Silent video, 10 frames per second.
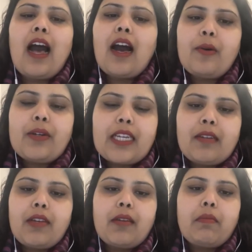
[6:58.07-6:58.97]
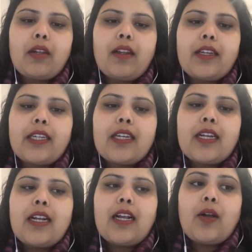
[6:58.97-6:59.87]
how it can be applied,
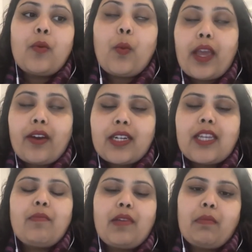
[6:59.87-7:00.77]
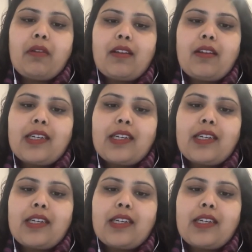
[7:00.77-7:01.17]
where it can be applied